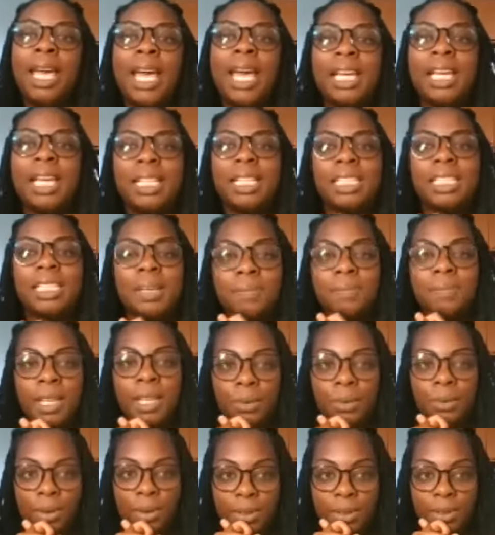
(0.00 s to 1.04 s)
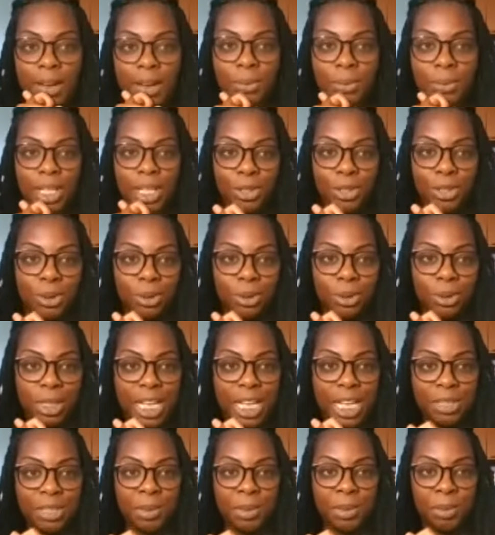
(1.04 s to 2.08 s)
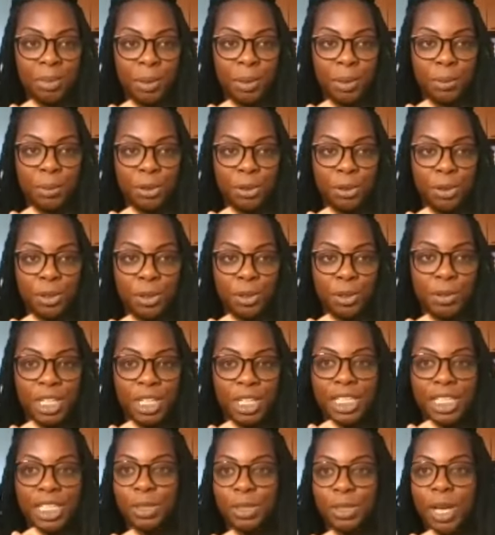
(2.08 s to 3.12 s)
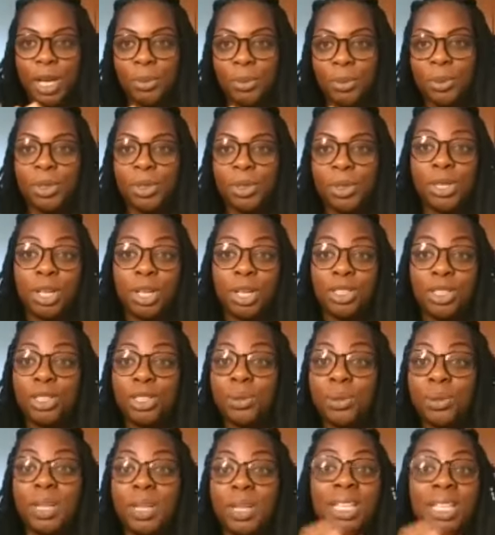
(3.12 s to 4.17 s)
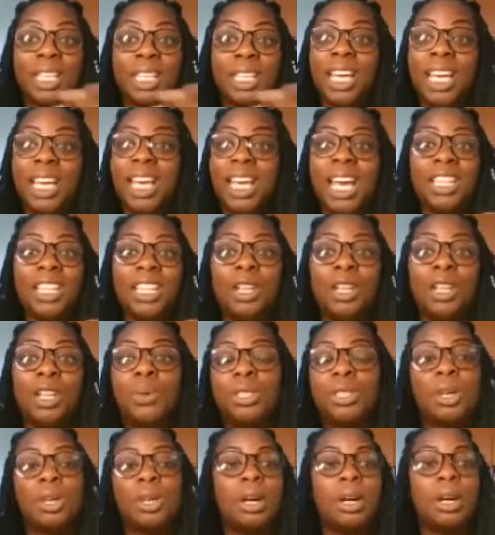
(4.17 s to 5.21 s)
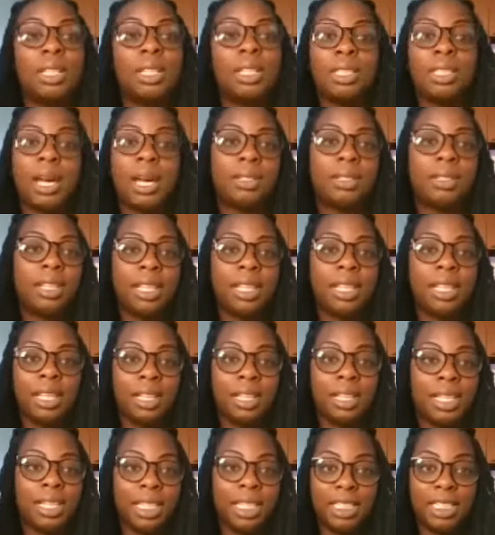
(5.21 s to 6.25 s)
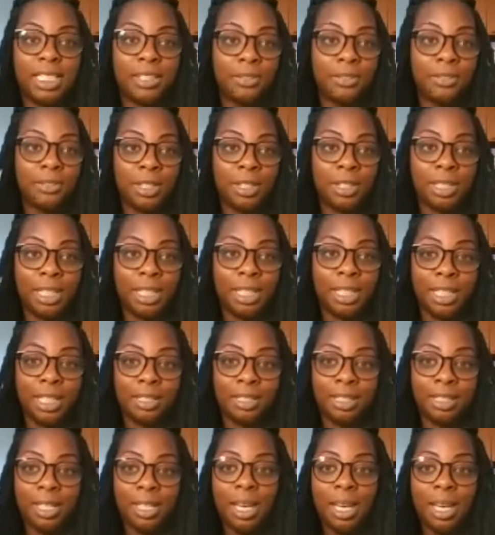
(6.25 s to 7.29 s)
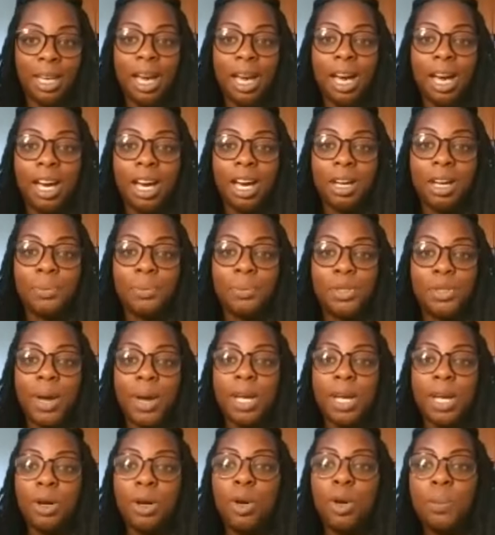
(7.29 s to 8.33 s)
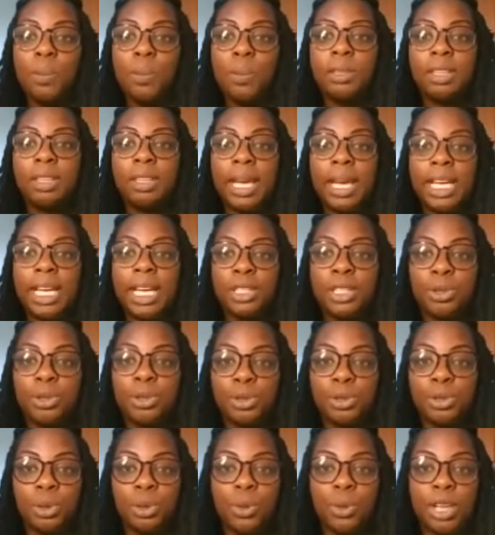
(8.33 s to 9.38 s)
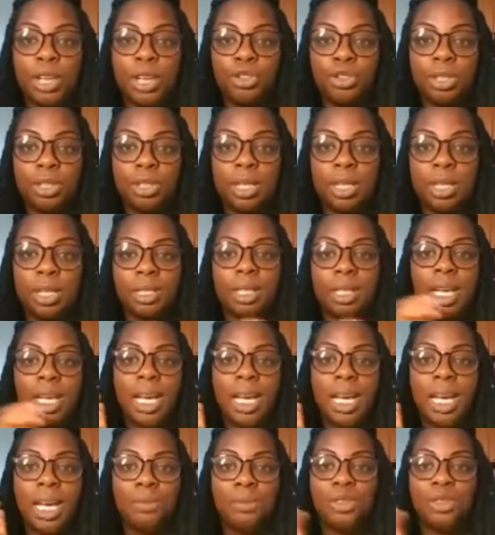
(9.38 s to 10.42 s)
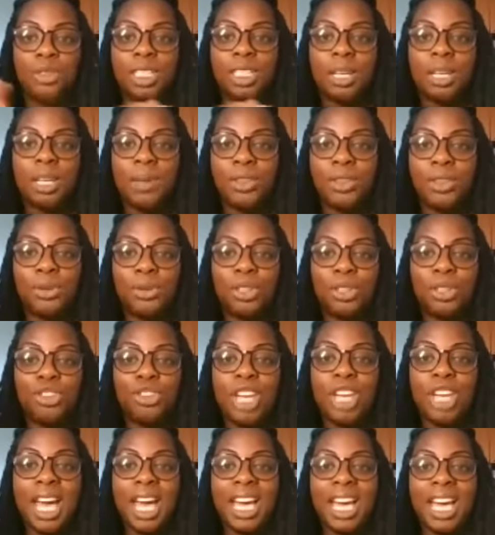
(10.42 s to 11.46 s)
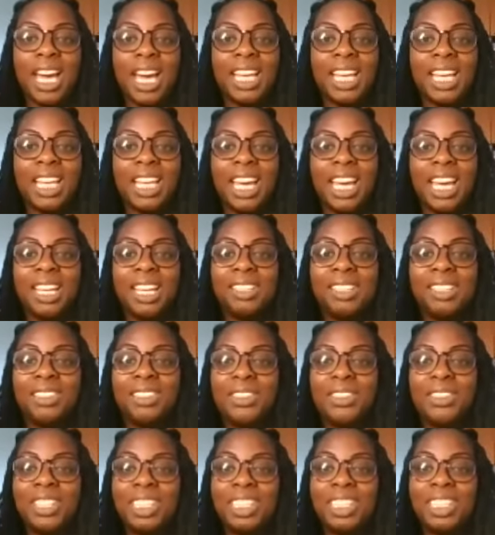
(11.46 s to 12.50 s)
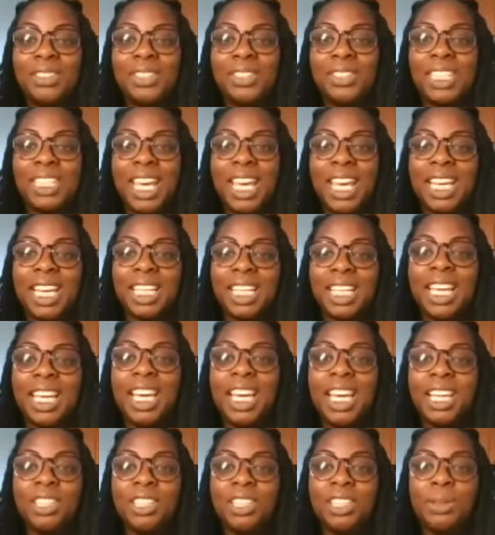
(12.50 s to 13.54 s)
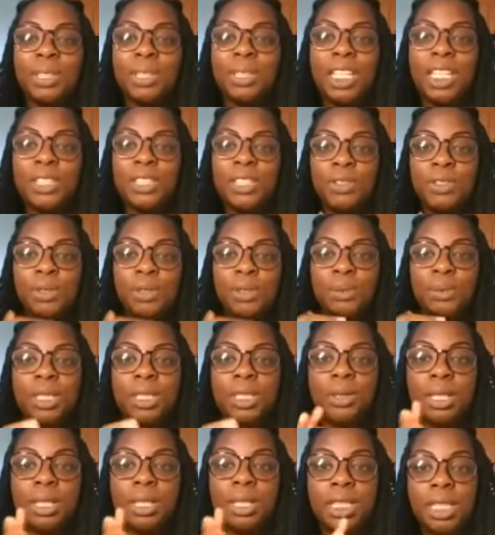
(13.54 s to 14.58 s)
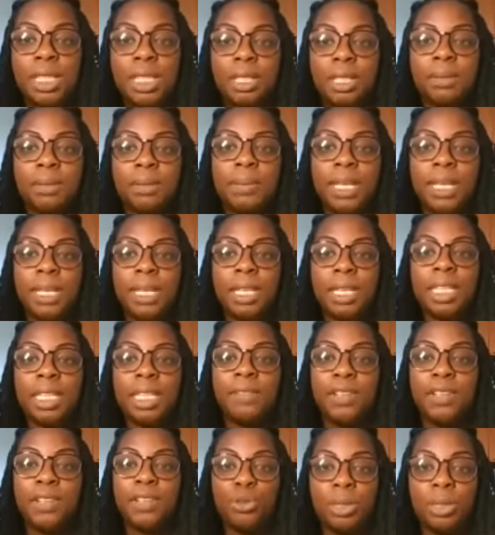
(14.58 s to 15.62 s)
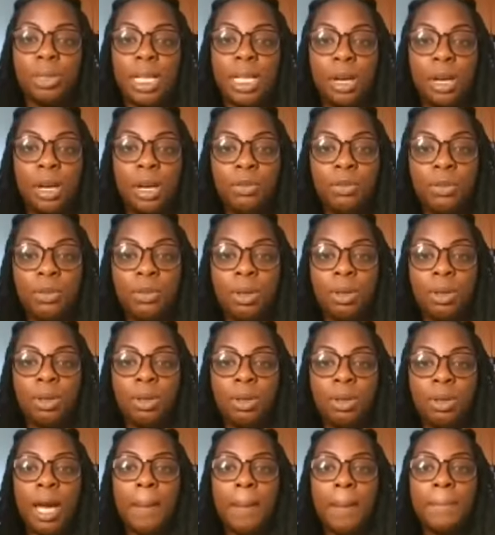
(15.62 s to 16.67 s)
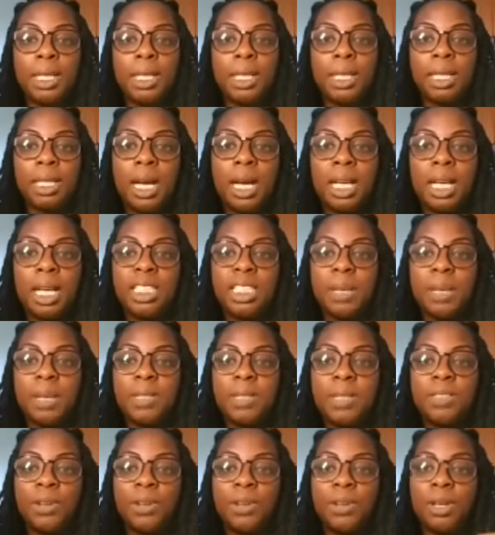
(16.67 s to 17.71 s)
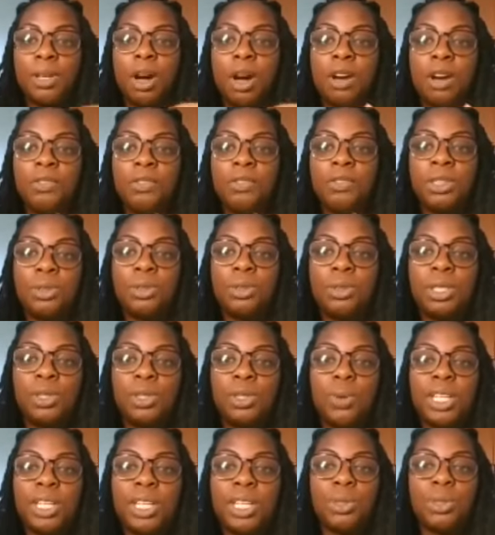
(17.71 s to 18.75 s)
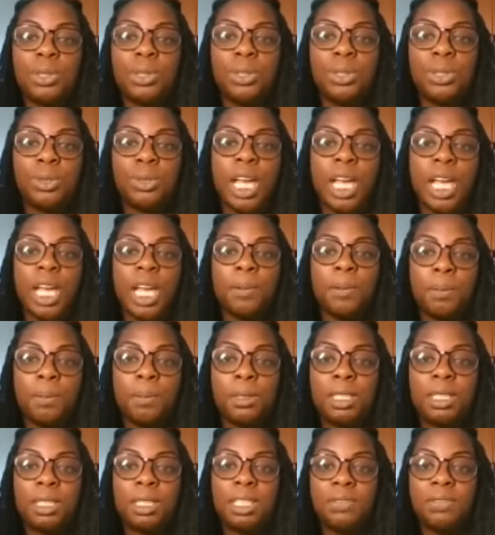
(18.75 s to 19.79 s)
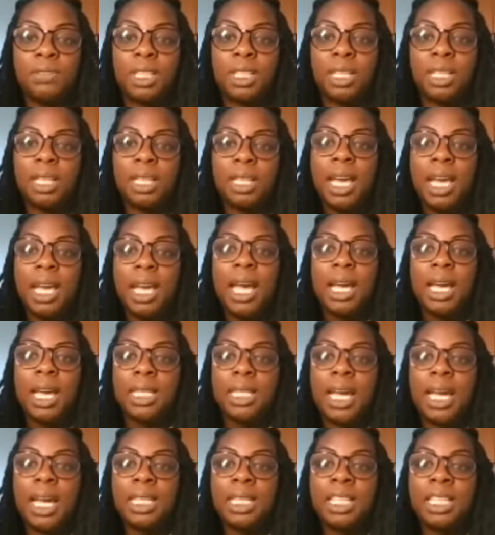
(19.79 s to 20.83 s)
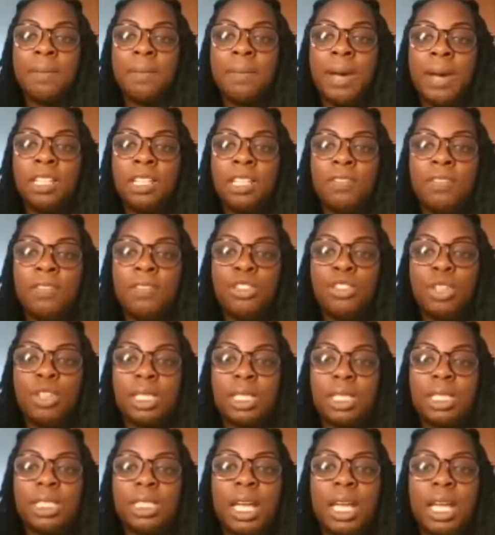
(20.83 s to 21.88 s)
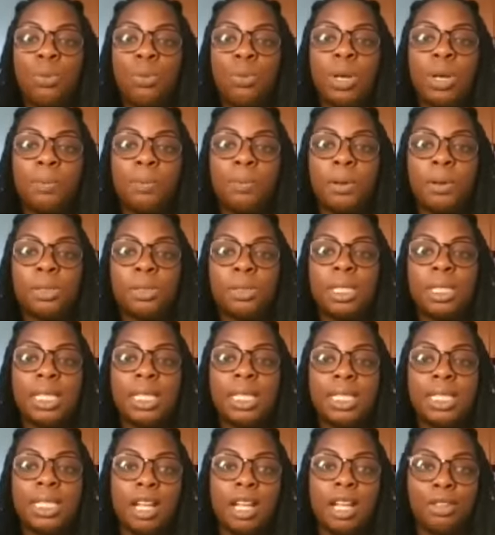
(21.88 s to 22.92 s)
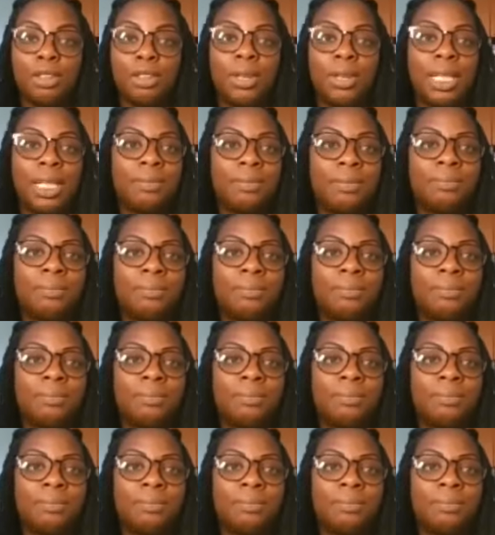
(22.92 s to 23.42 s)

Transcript: and it's something that we internalize and we reproduce because that's how we were taught to do it and no one taught us how to think any differently um, so i hope that that answers your question I'm just skimming through the chat and I noticed he was saying, you know, in his view, resilience can be individually helpful, but the concept is very often used as a way to induce hyperproductivity and heighten the amount of injustice that one person can tolerate.